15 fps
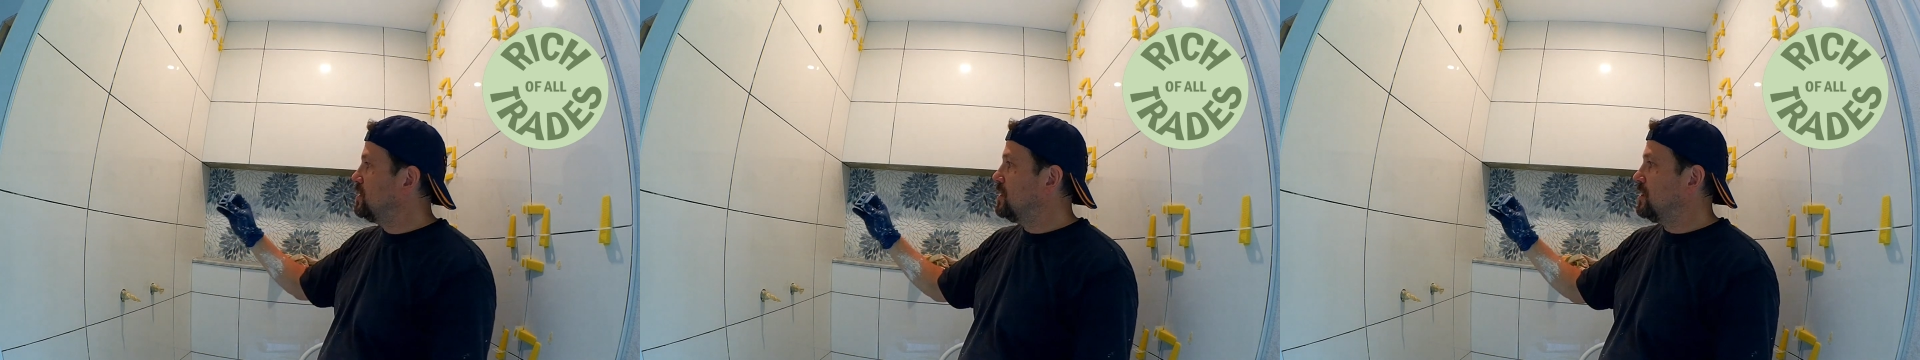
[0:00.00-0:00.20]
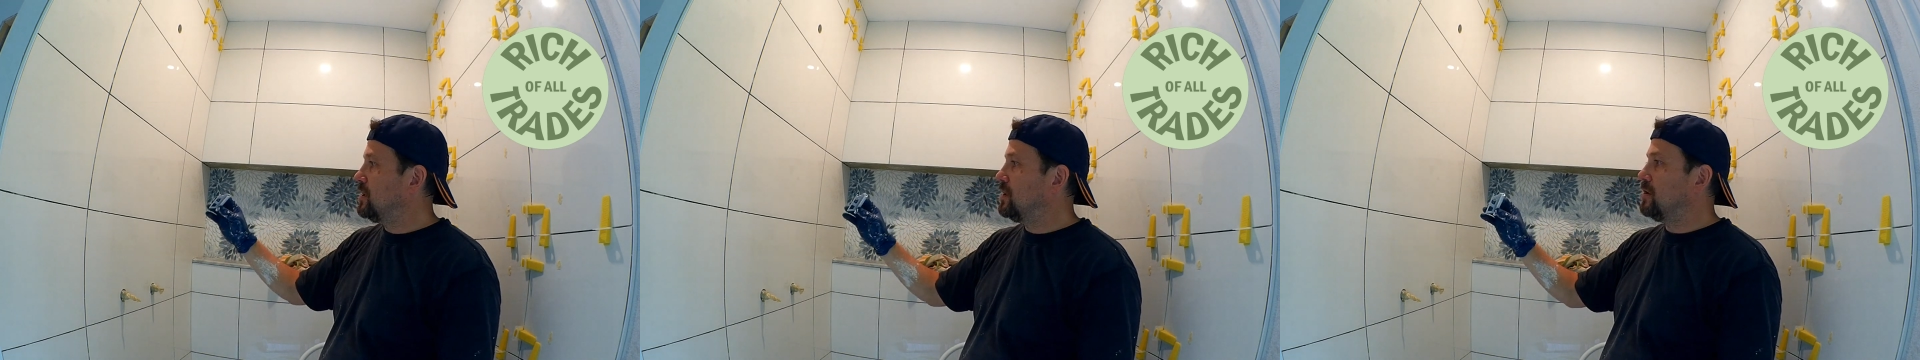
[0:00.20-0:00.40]

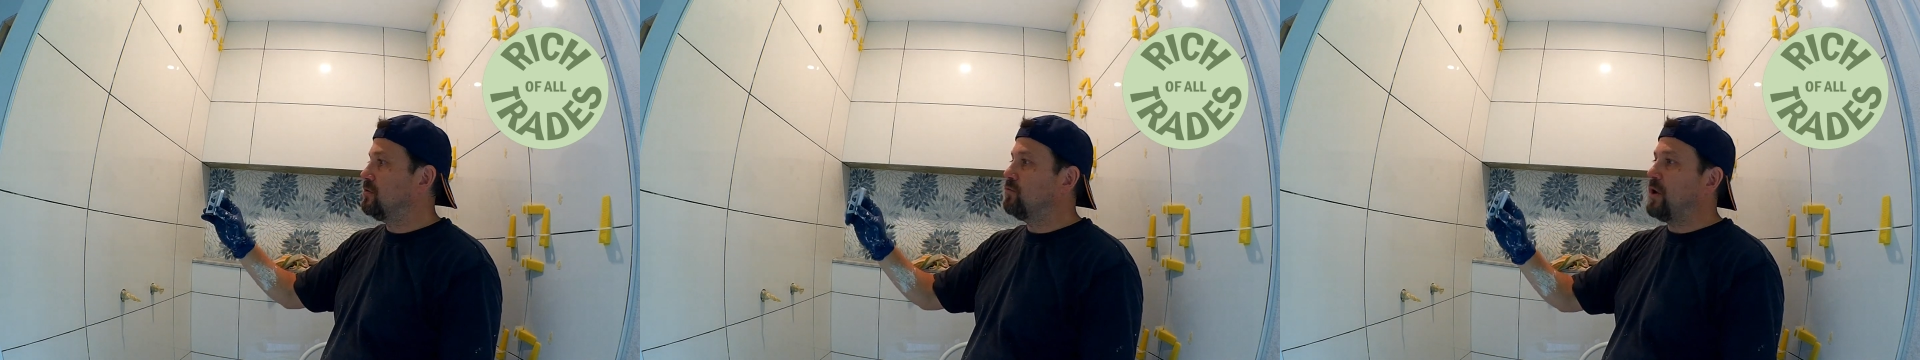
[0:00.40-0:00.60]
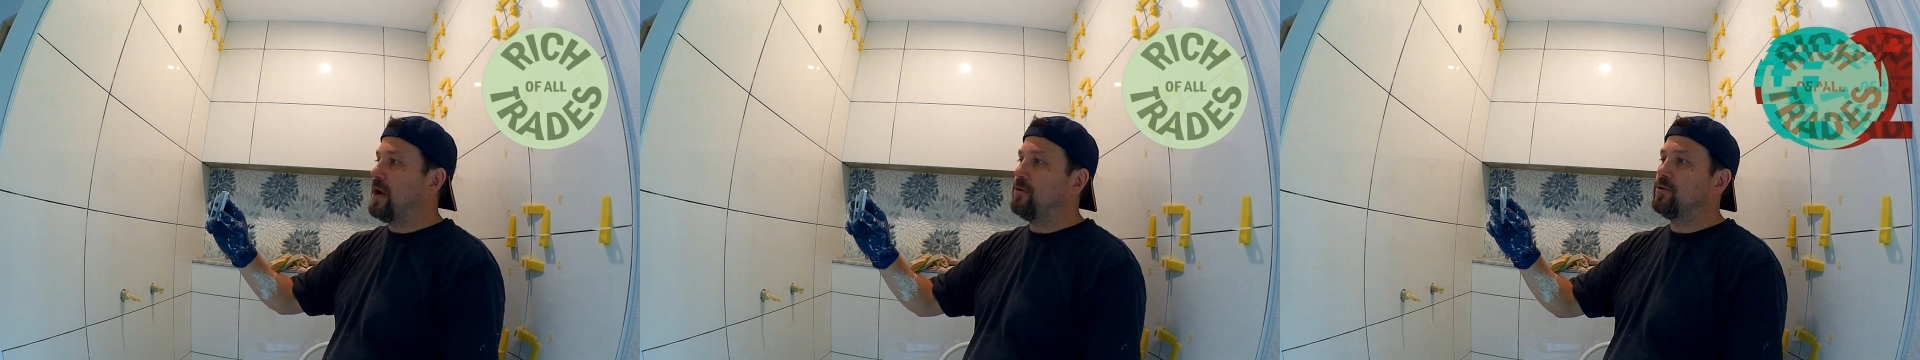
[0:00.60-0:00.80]

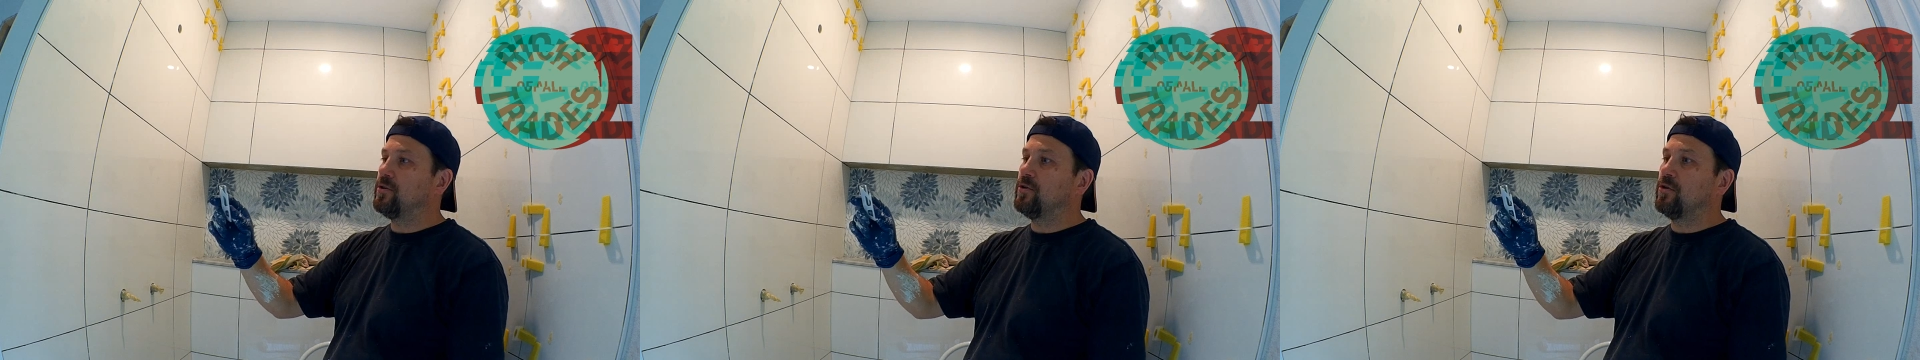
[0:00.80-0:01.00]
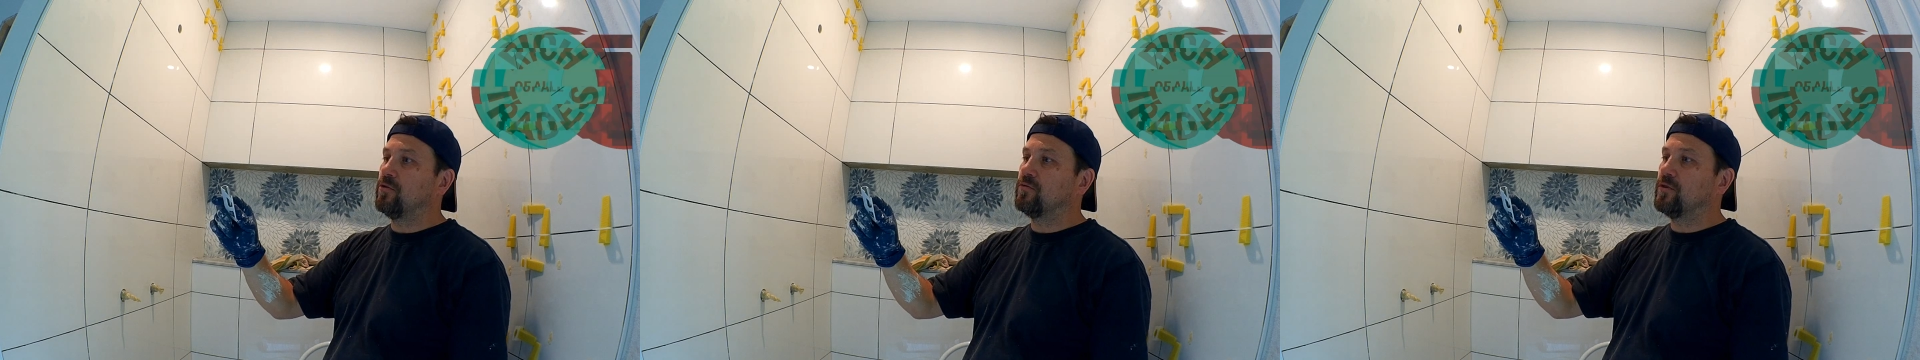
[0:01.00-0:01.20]
rounded
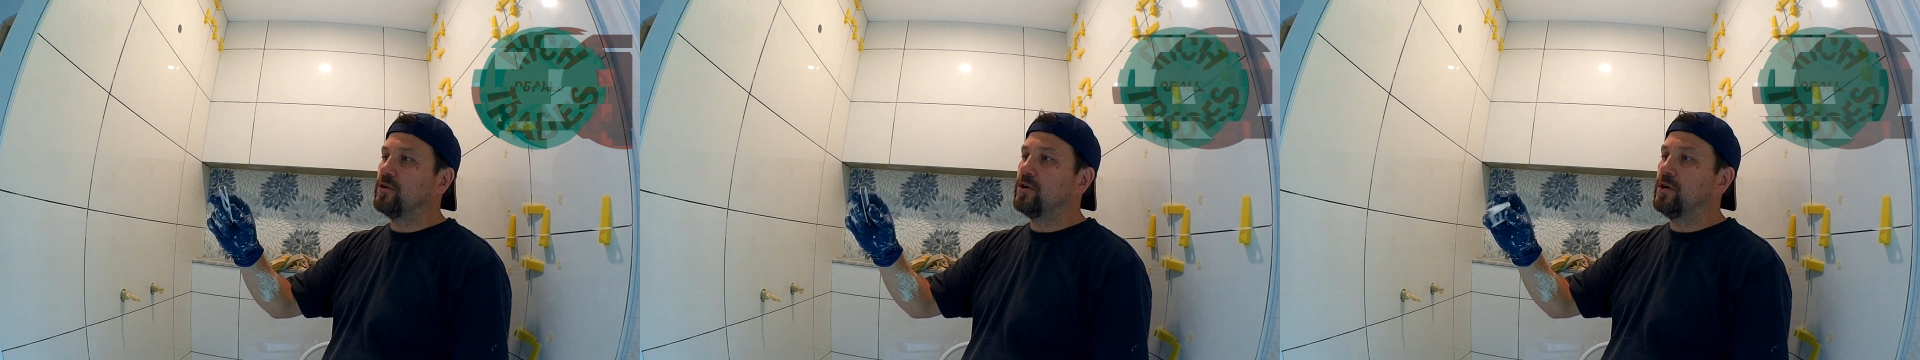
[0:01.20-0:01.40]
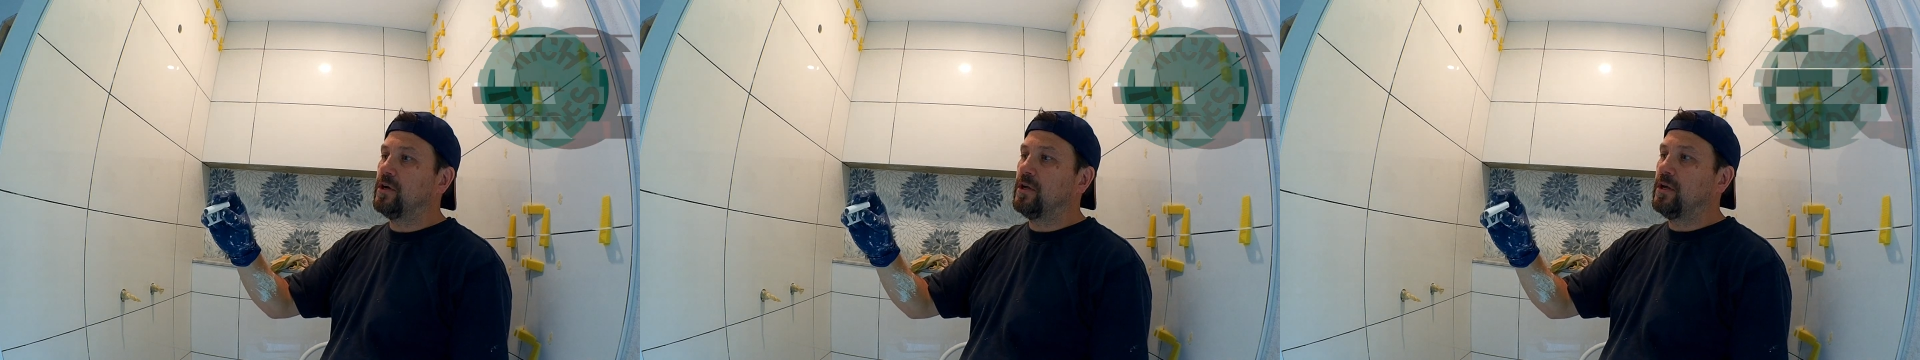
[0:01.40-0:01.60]

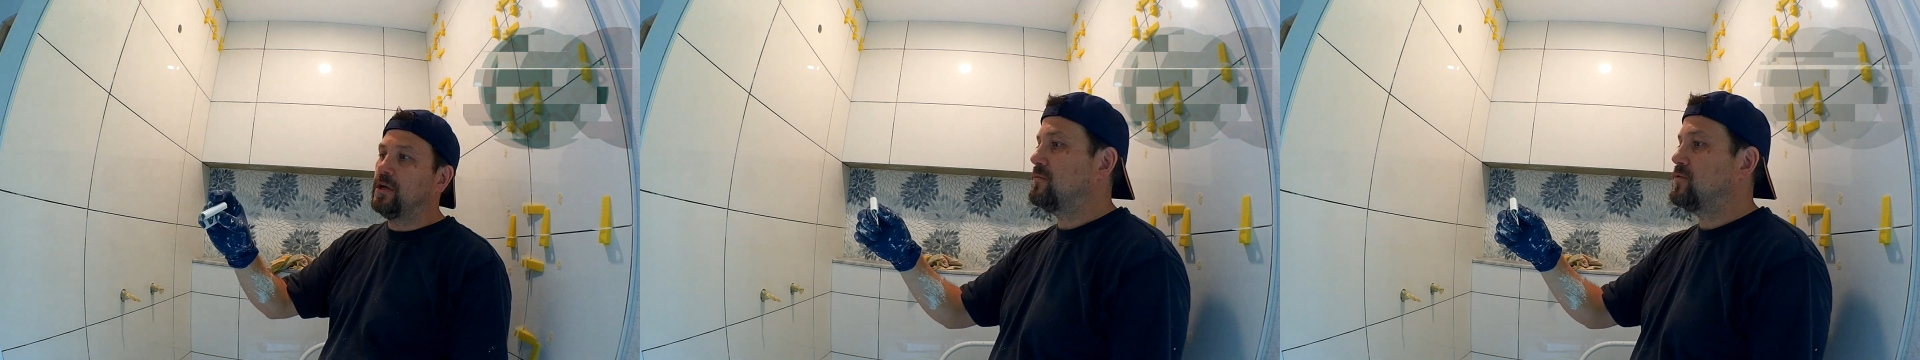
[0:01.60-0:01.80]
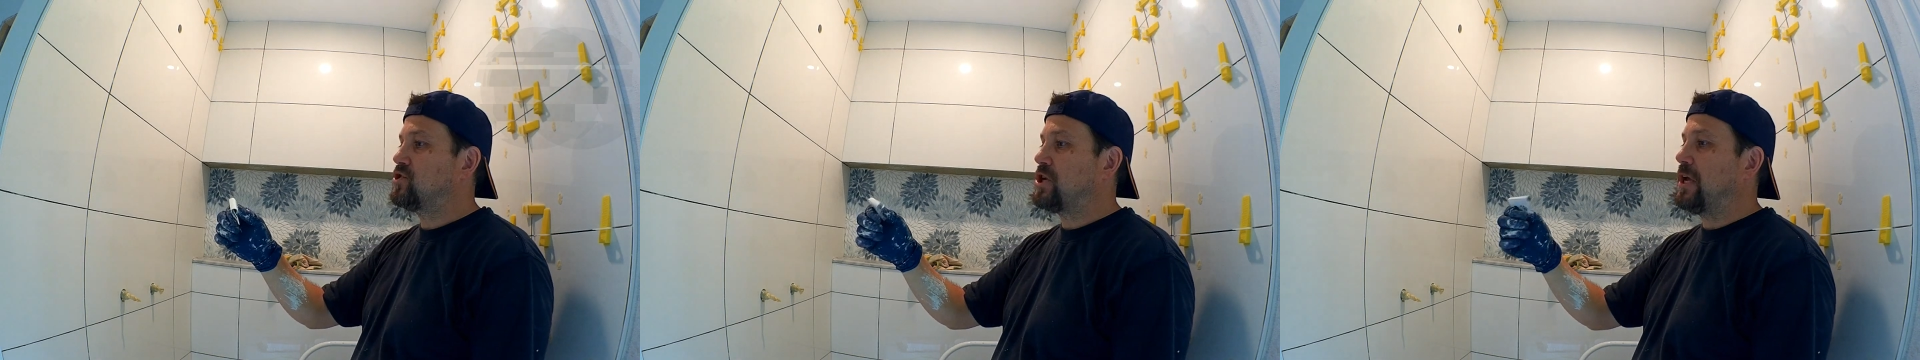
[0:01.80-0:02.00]
over
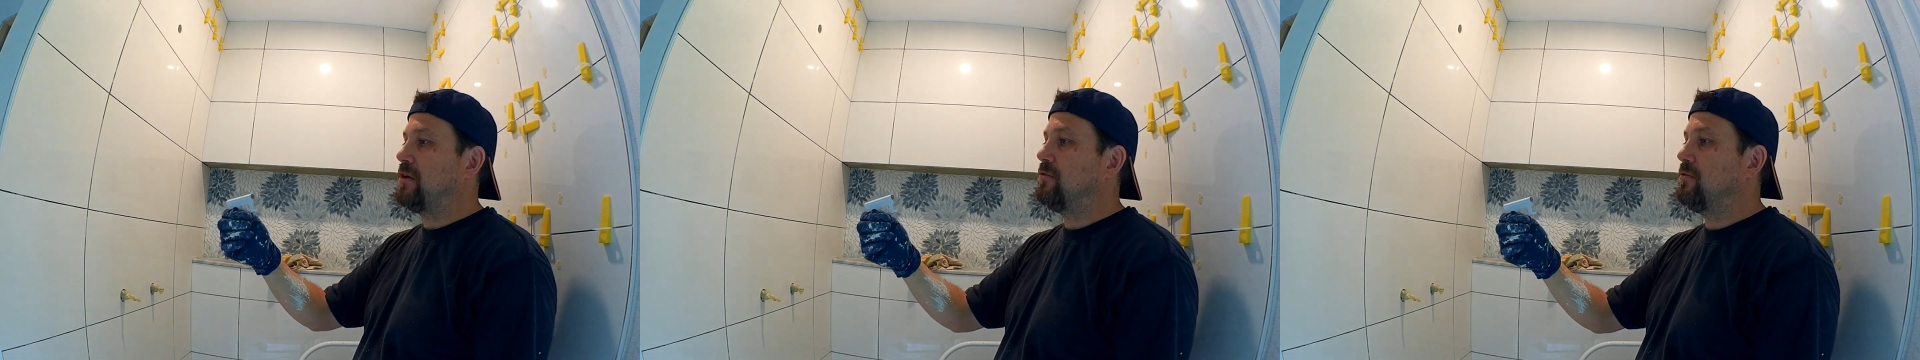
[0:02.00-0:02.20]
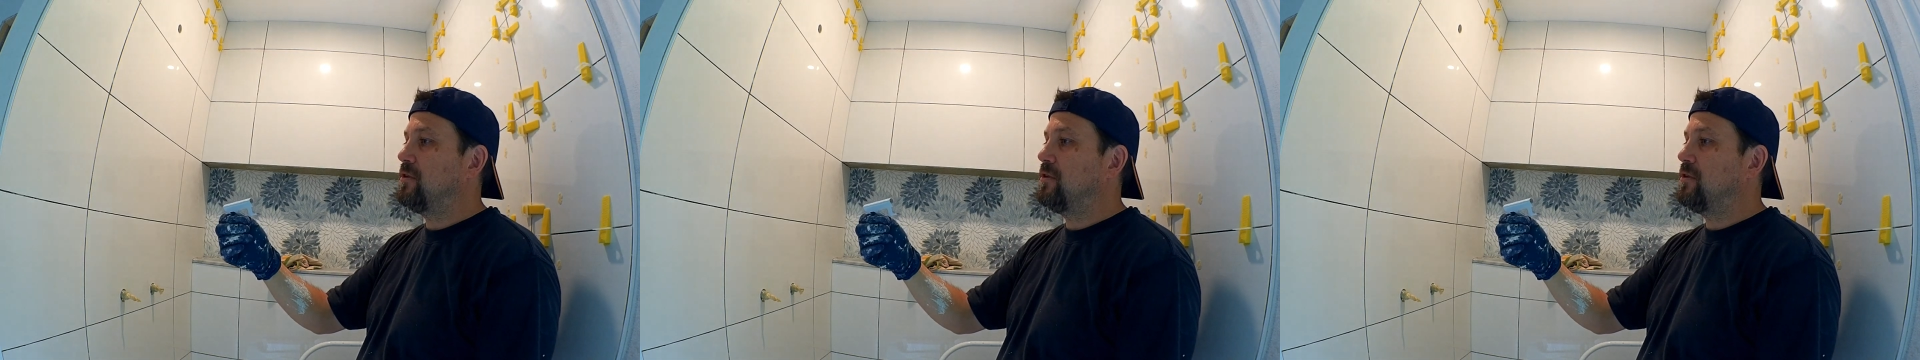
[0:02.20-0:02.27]
channel